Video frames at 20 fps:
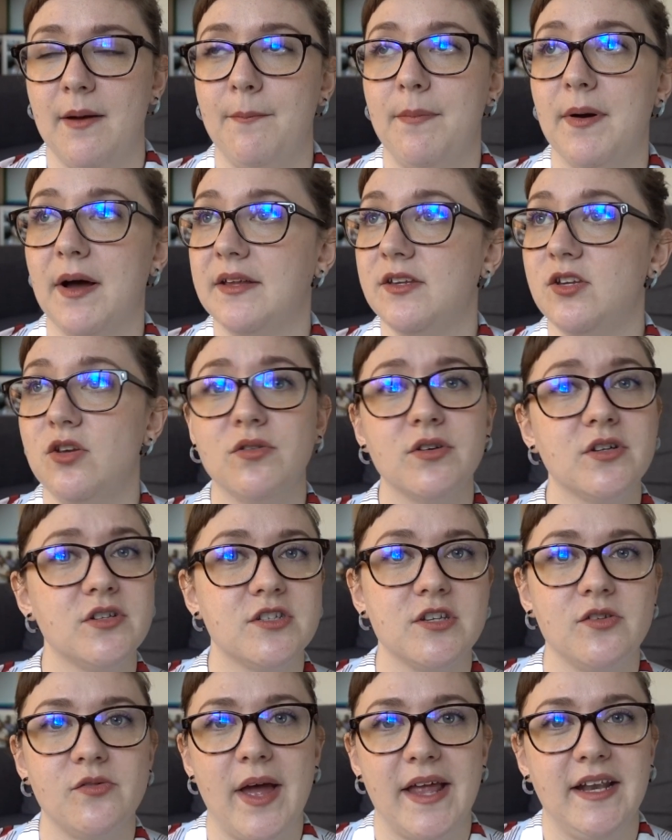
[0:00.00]
But you could
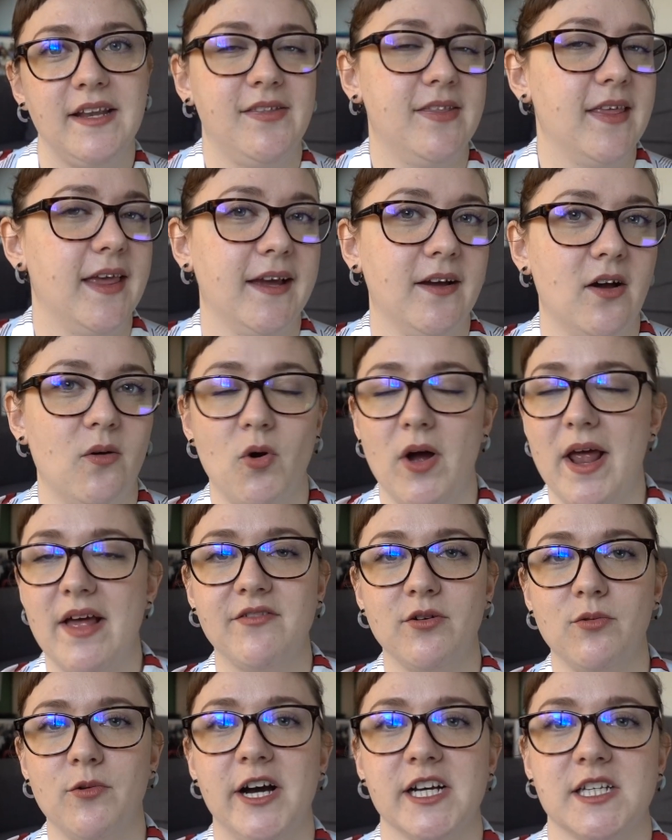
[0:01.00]
do anything,
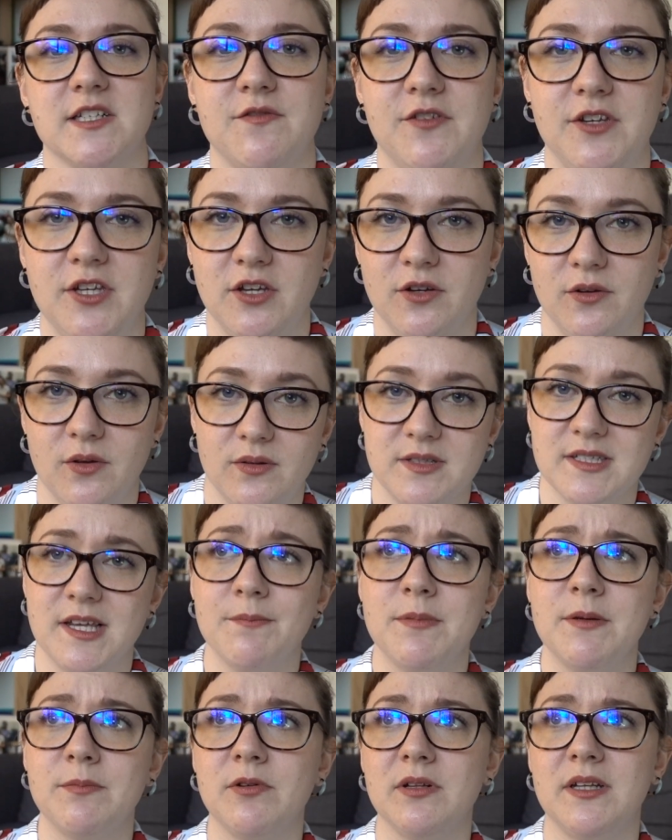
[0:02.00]
whatever works for you.
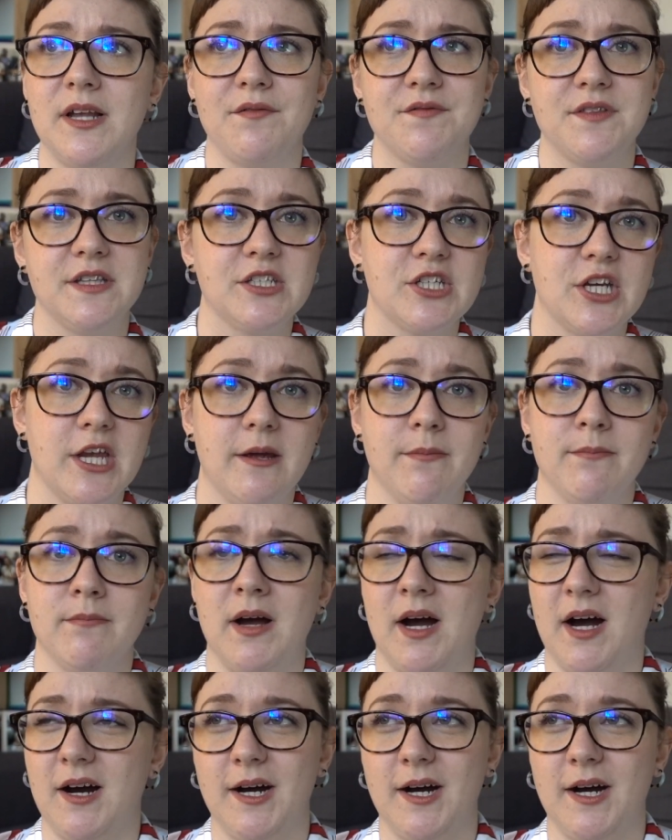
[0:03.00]
Some people love the gym.